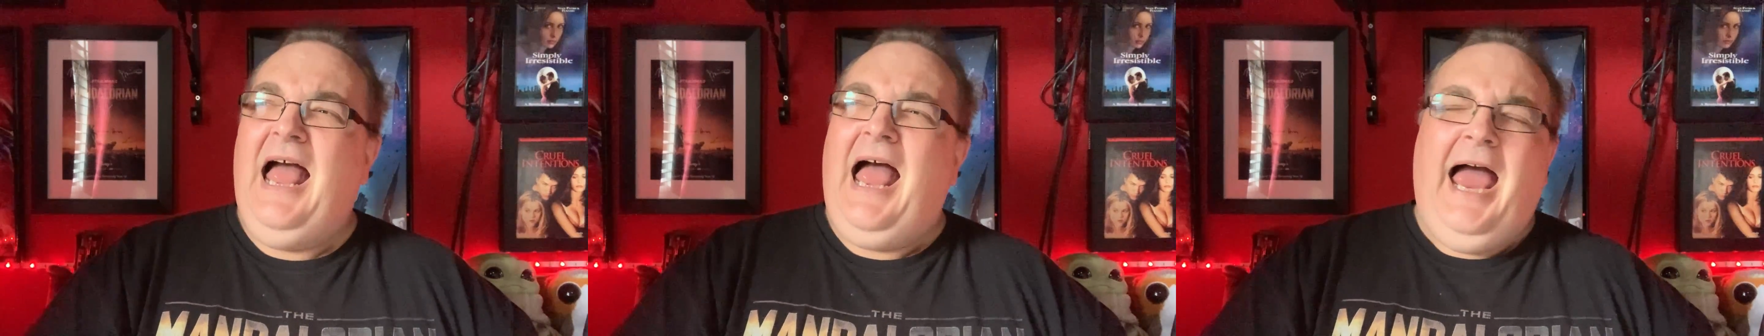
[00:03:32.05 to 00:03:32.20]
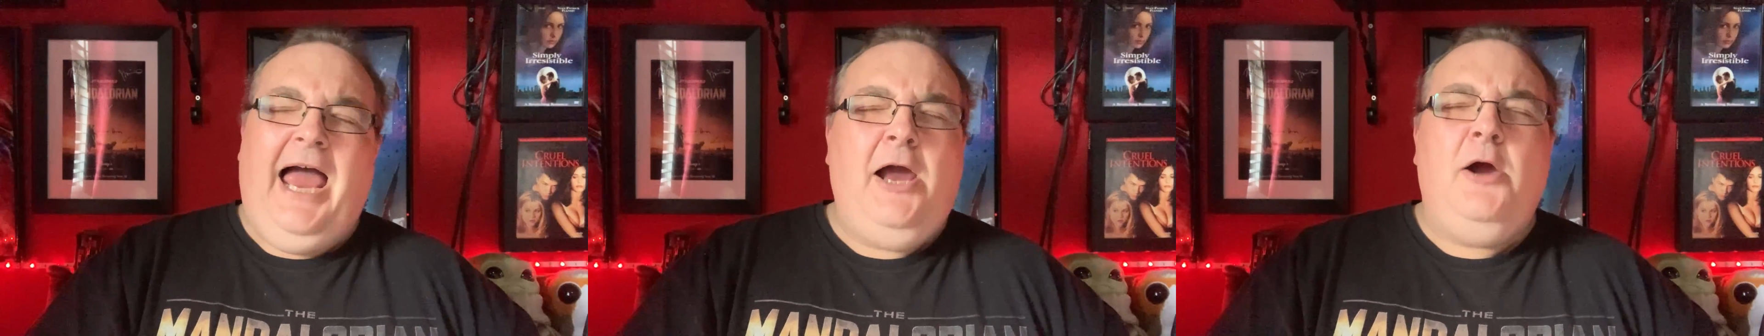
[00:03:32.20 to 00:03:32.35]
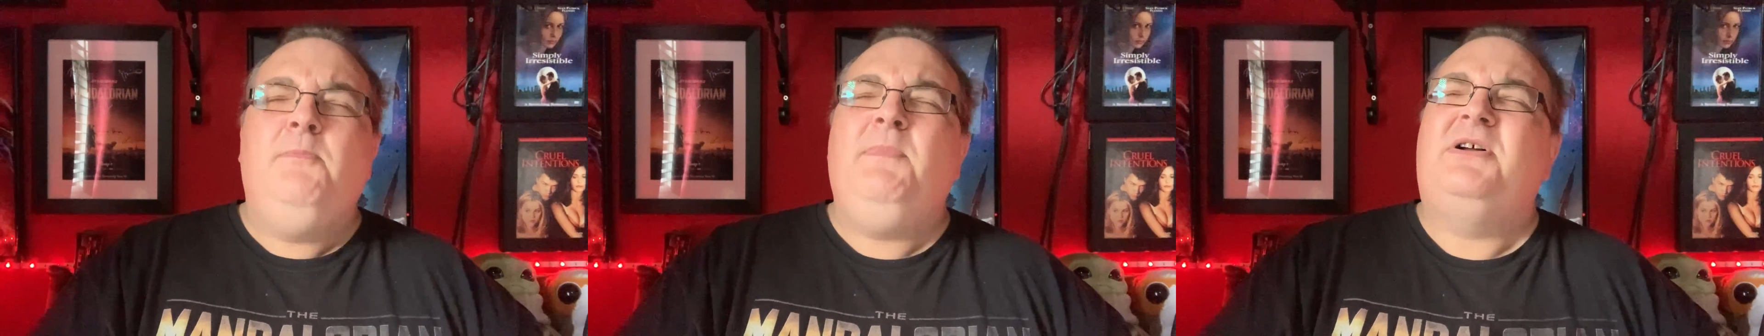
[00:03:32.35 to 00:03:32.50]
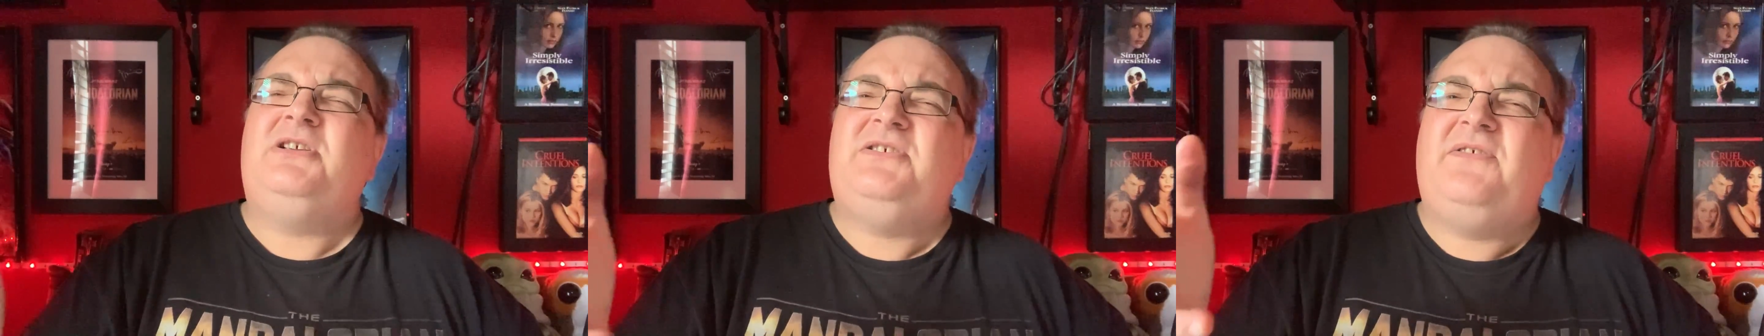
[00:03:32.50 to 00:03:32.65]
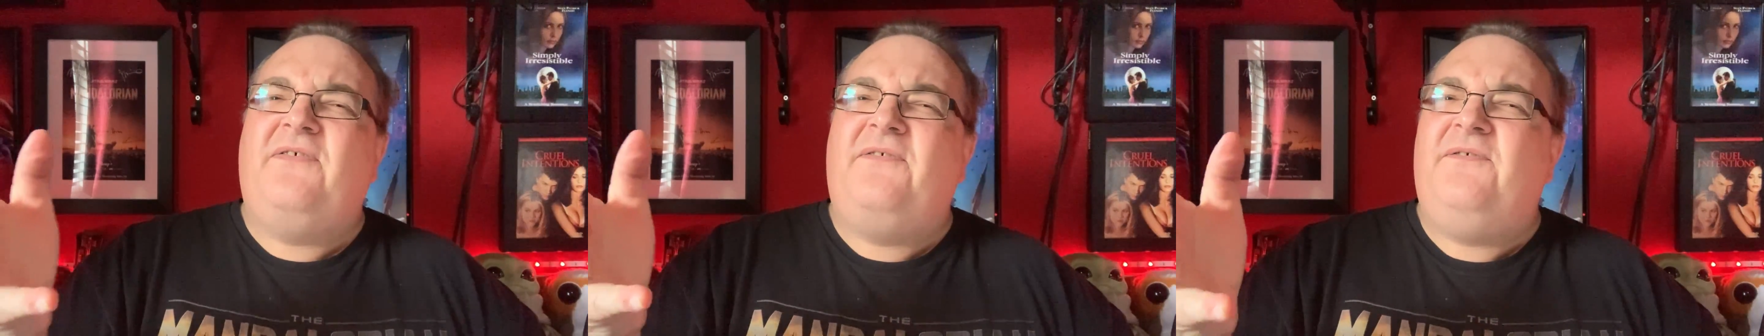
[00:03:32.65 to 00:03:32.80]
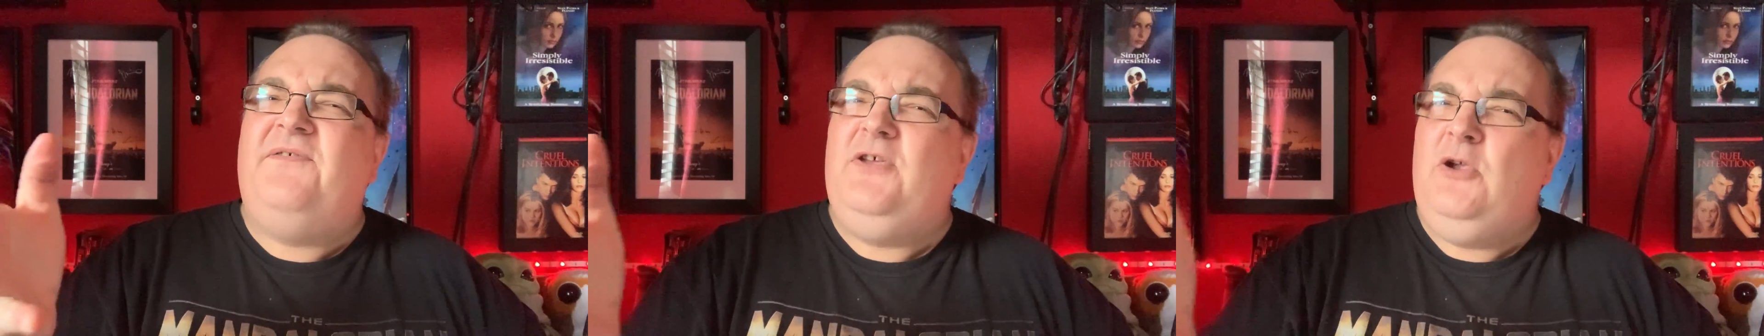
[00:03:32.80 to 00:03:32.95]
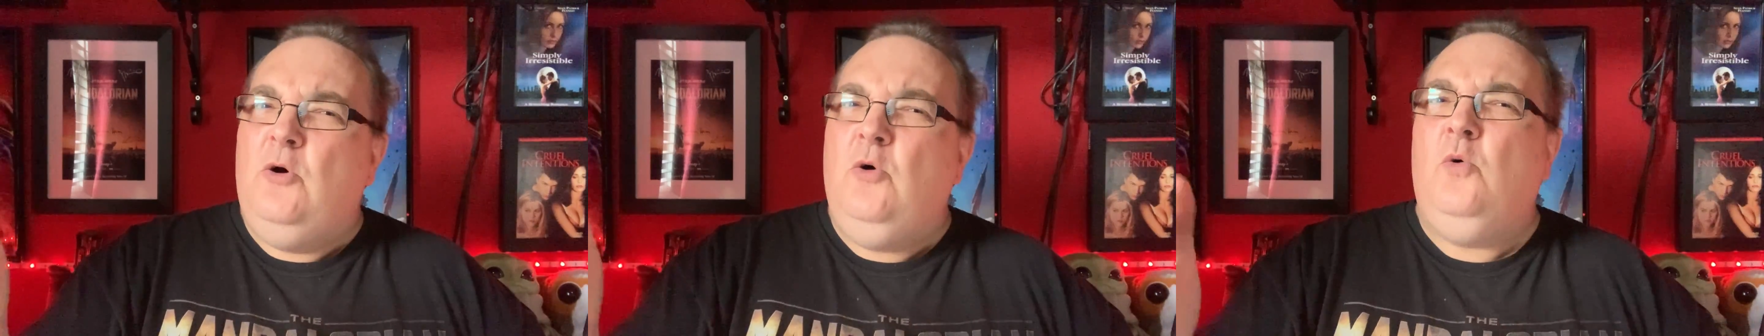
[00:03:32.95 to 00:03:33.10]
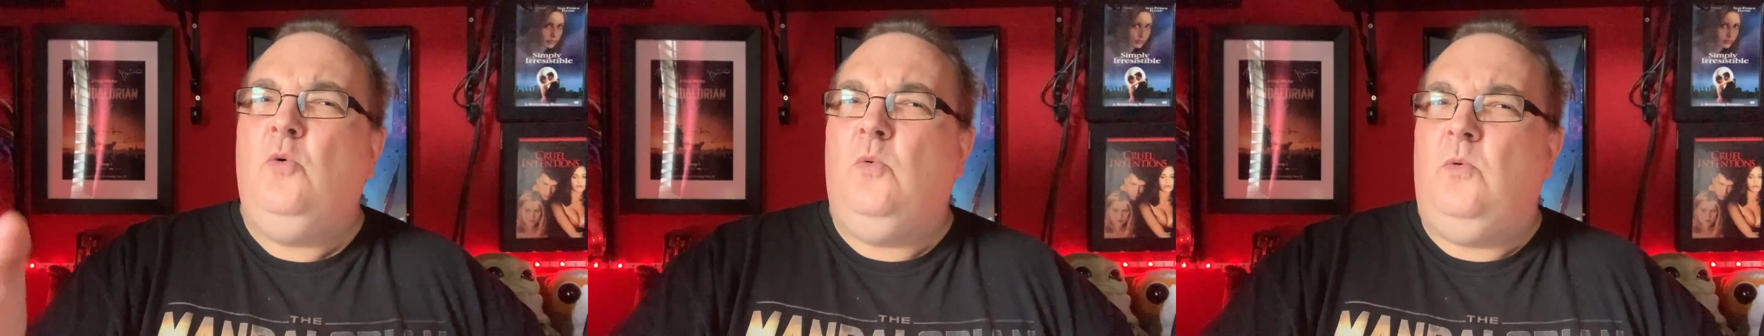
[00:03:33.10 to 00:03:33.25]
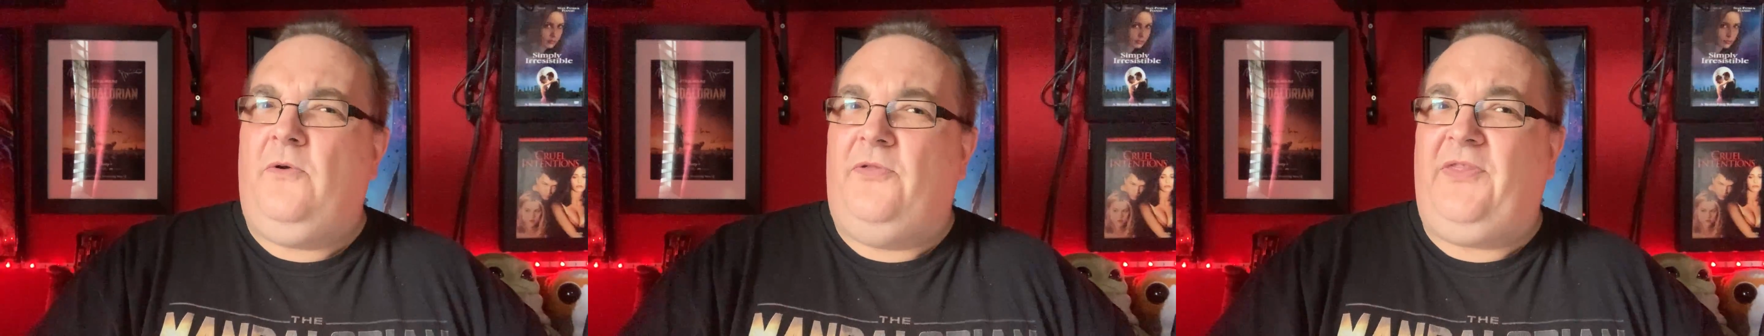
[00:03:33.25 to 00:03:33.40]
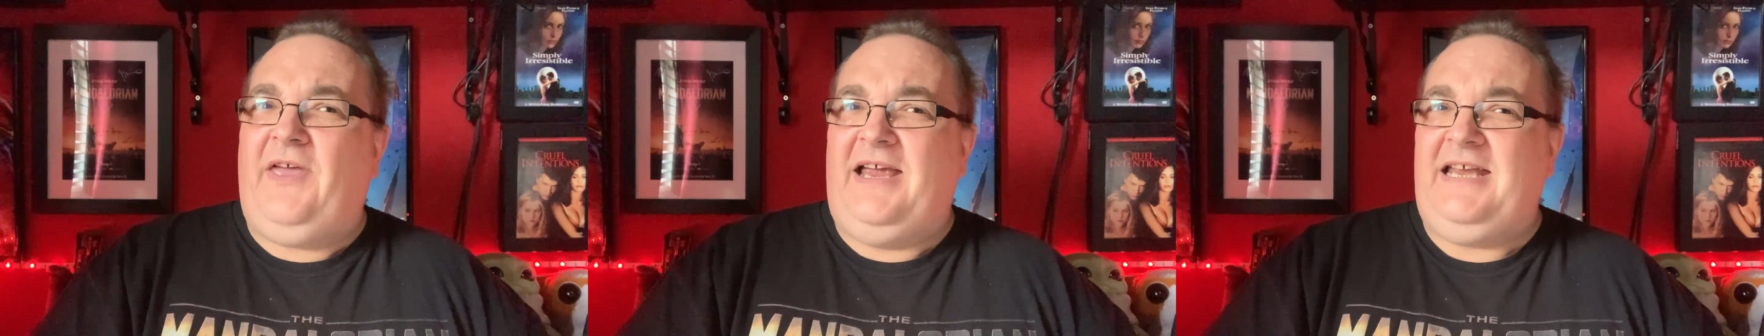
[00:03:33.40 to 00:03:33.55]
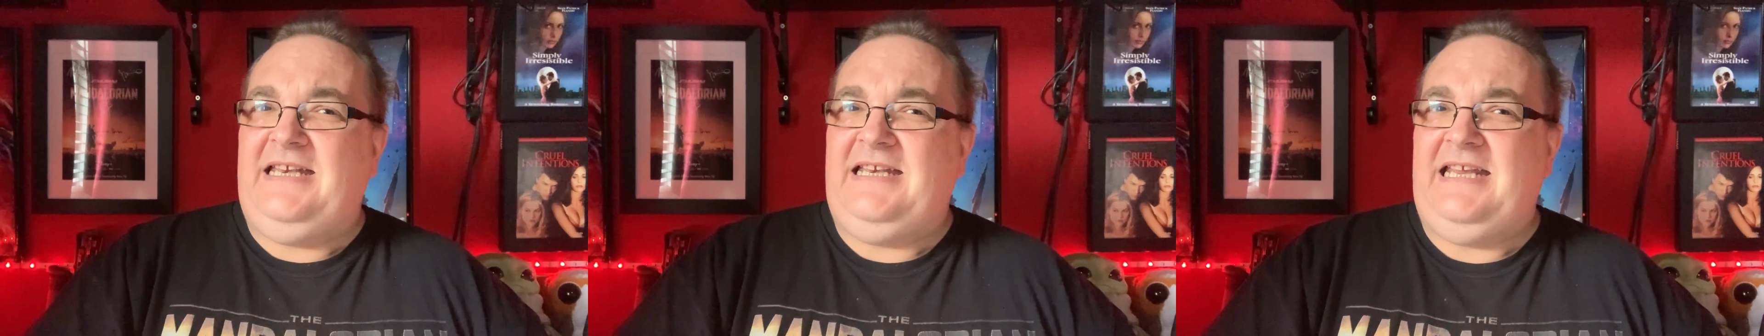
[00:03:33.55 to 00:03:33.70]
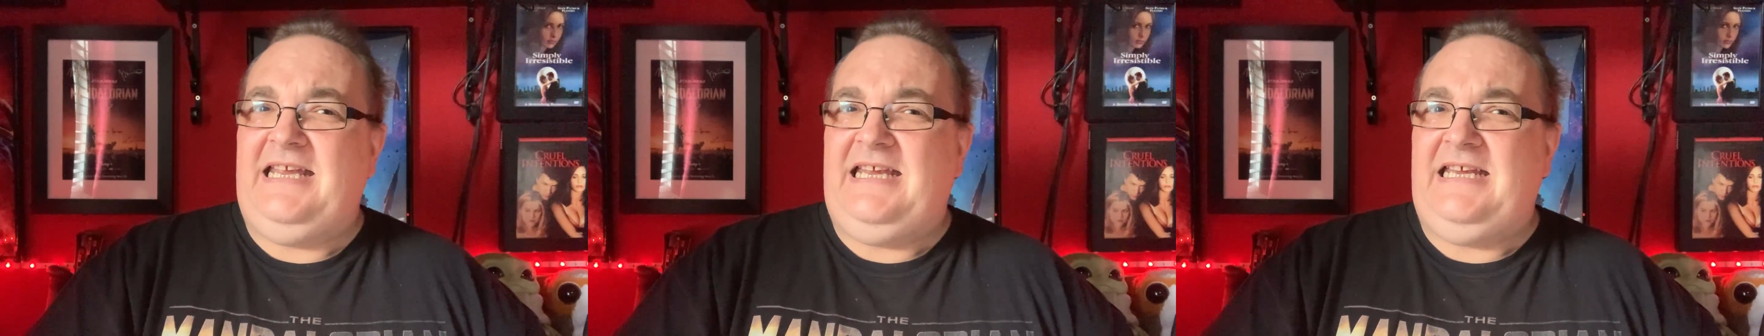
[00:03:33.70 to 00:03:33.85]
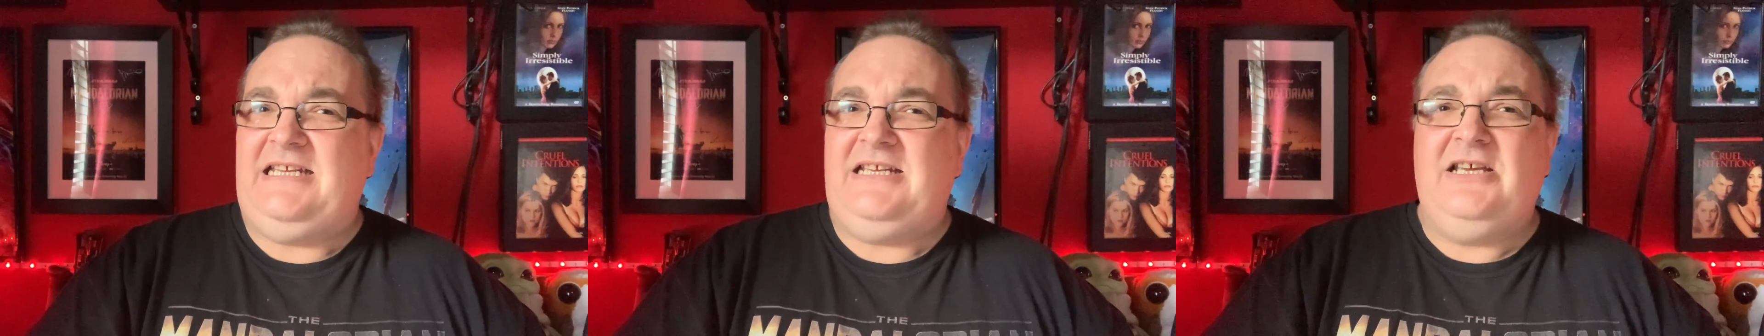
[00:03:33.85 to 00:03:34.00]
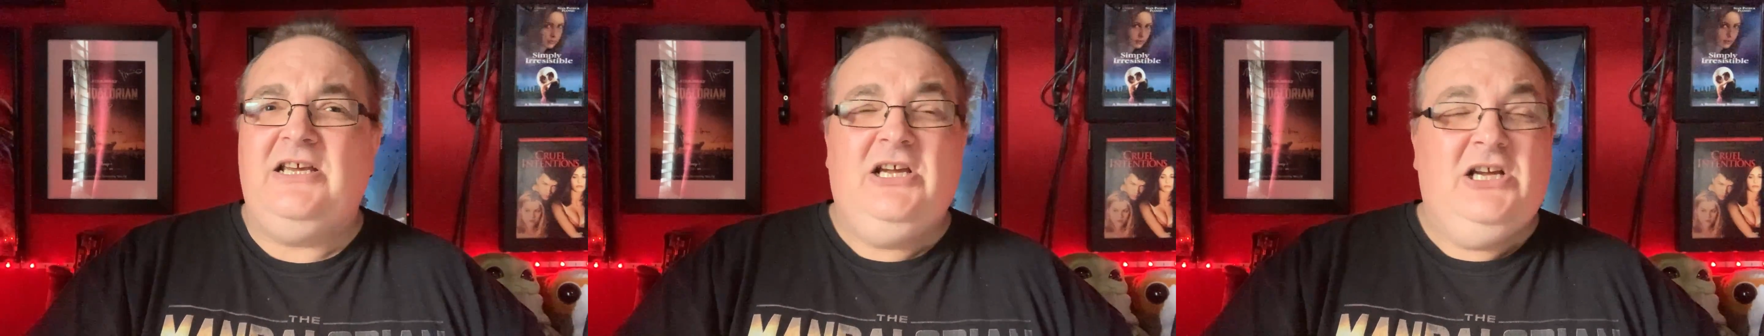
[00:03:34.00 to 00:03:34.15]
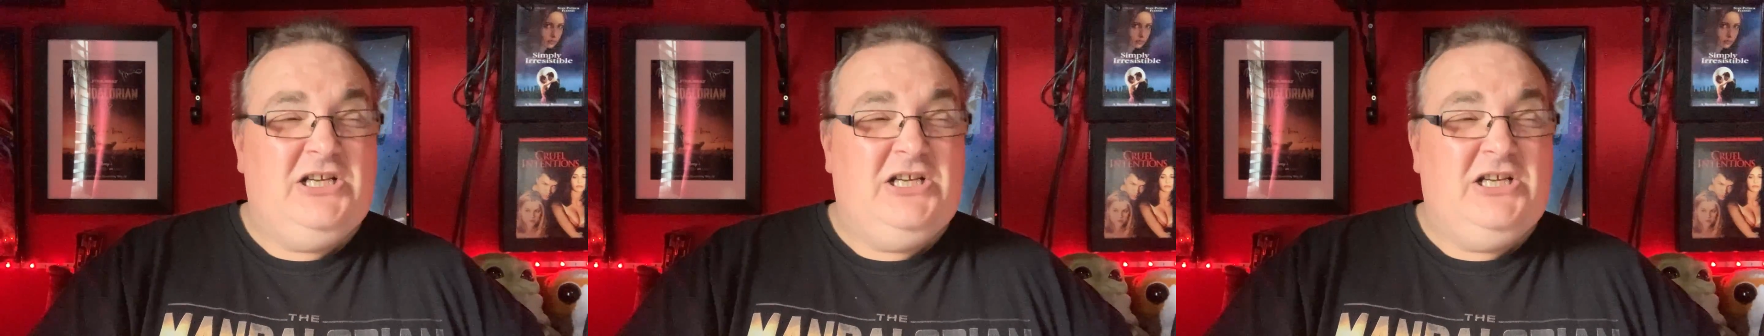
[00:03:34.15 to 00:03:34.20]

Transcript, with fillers: How much fuel would they need